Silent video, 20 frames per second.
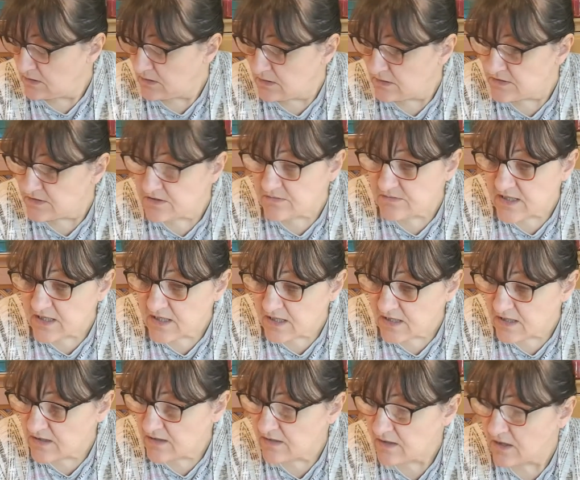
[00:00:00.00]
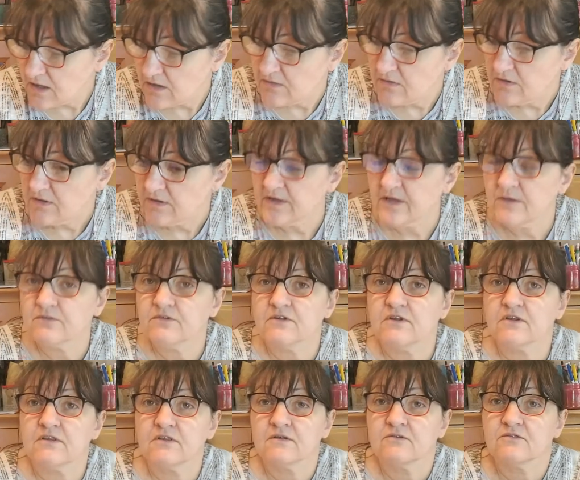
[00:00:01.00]
So yeah, oh, and that was the other
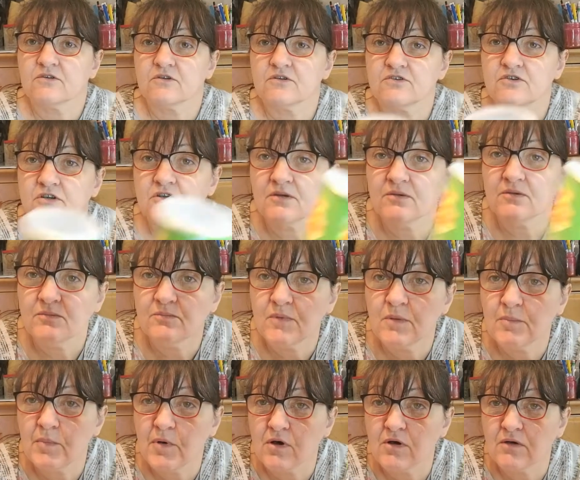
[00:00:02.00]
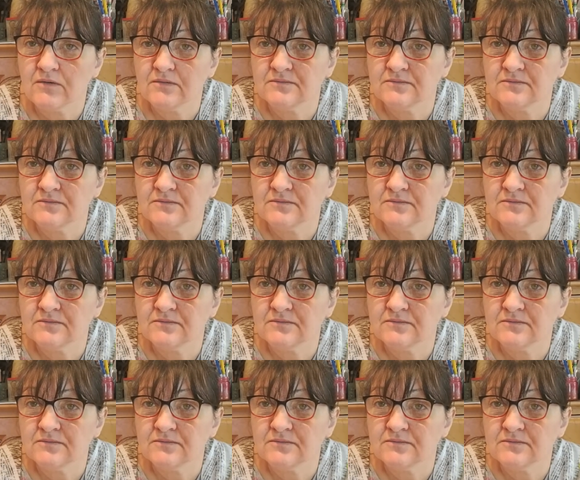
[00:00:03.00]
thing I was going to show you, my pot.